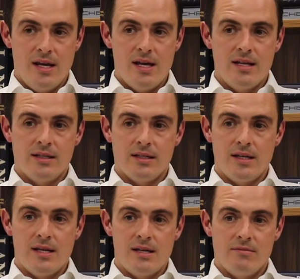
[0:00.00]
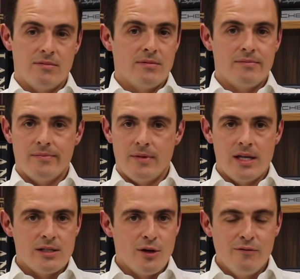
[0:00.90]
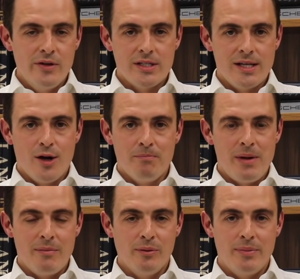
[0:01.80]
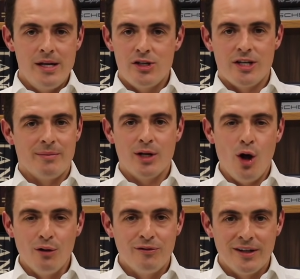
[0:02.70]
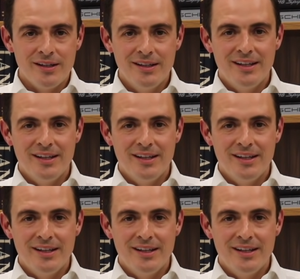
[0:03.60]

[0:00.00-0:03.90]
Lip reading: It is obviously on Pebble Beach, and I'm a golfer,